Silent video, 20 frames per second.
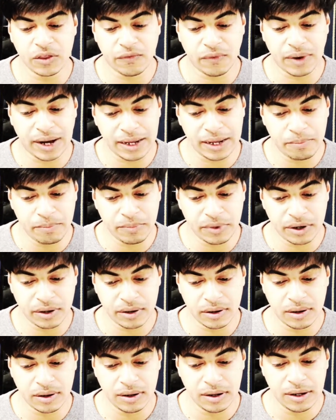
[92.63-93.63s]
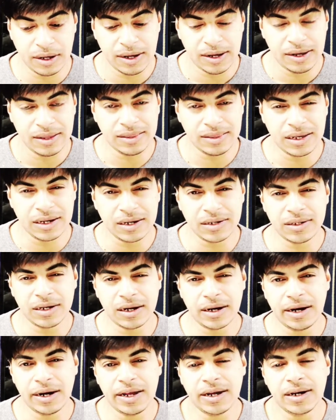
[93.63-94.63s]
with viper there
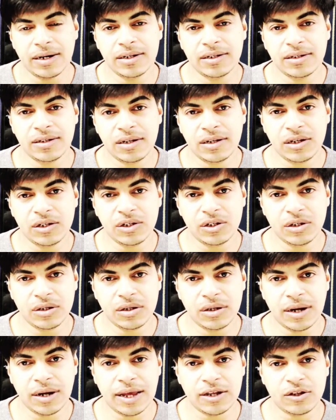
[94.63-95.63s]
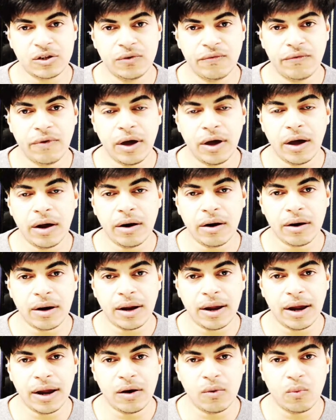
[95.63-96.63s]
is a clear distinction as to
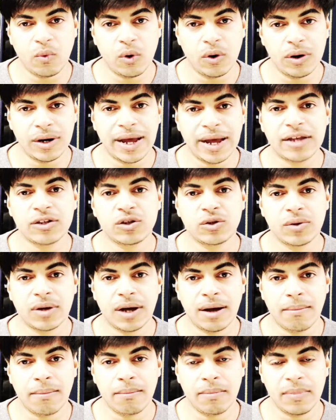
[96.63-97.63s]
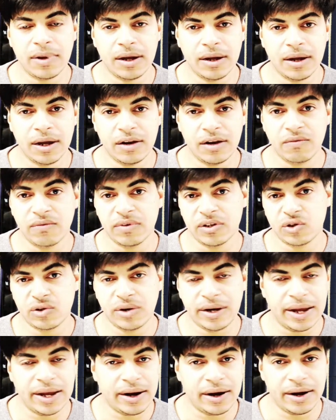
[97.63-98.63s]
where and what has to come in
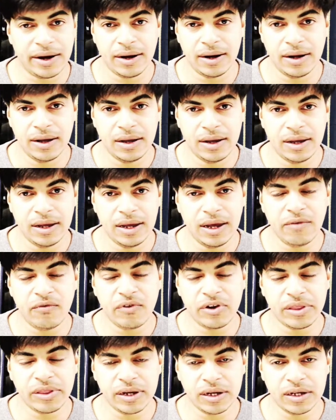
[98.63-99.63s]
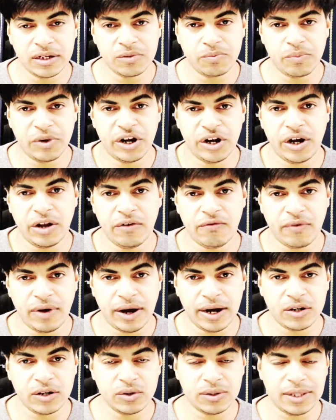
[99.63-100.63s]
which layer and everything is
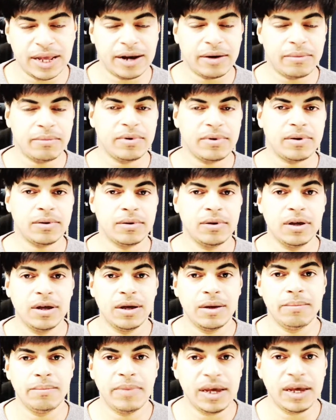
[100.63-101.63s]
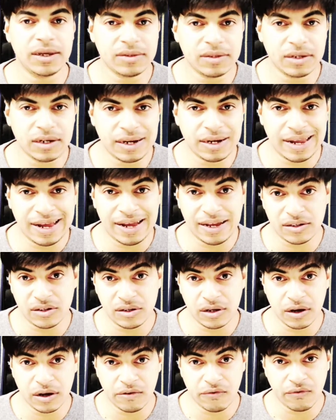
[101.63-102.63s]
predefined so that makes it
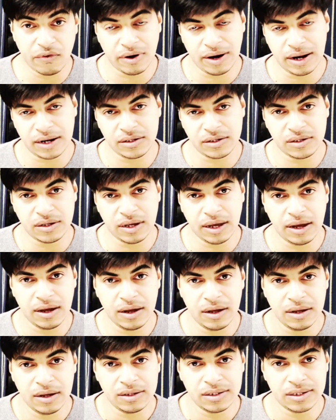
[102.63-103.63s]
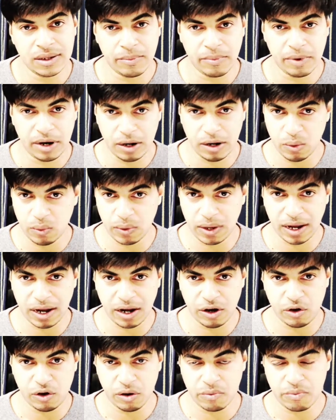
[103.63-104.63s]
easier for let's say somebody
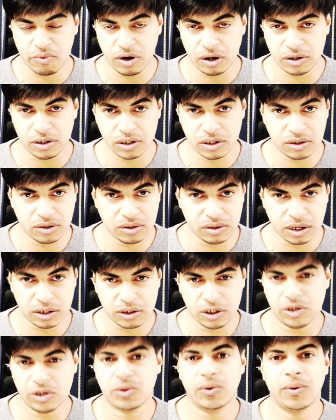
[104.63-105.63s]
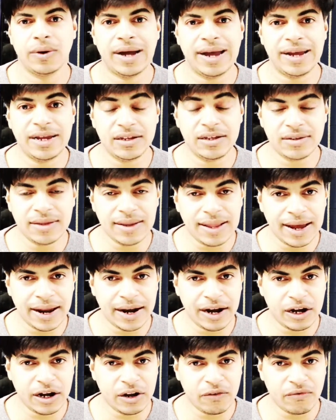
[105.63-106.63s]
looking at your project structure to easily
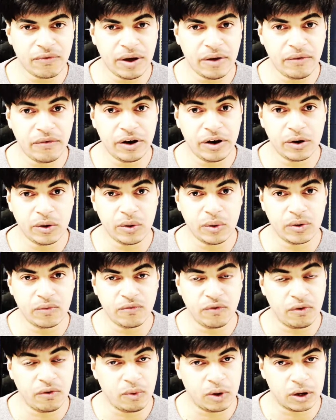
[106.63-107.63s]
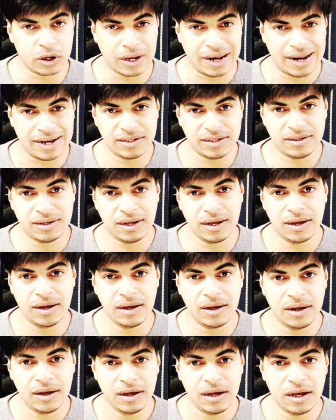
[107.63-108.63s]
identify where to look for what let's say
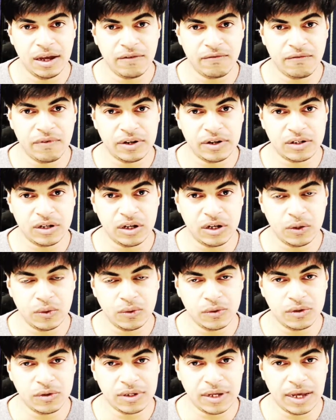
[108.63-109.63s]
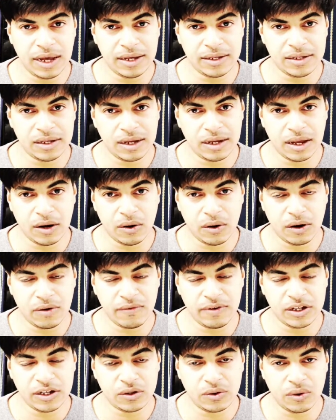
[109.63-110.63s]
if it's a use case he can
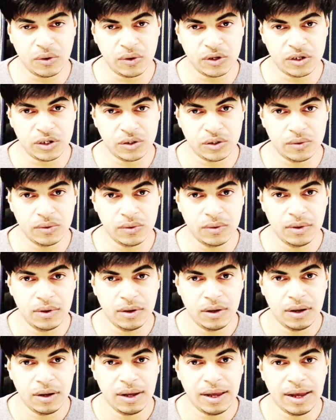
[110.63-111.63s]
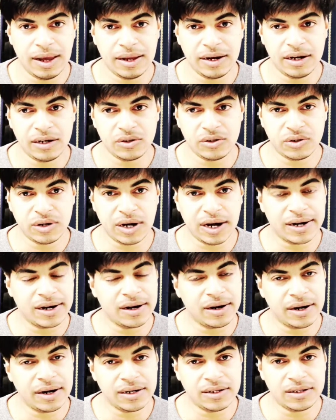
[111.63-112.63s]
always go to an
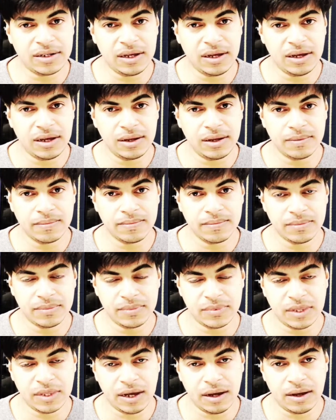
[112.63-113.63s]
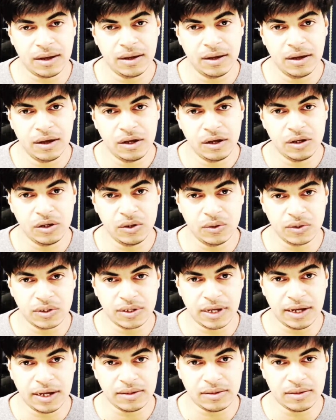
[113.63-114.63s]
interactor and see the
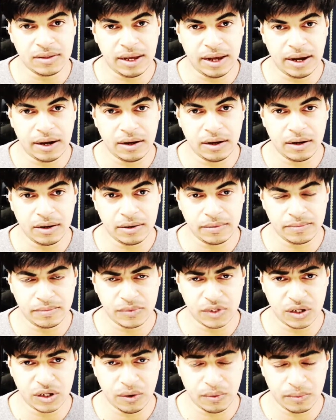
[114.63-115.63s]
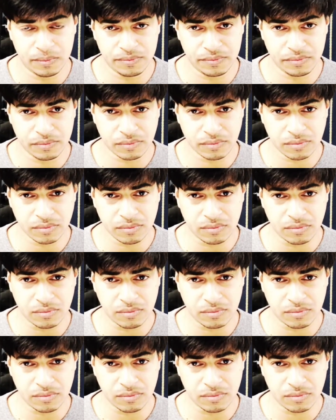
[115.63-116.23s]
use case there so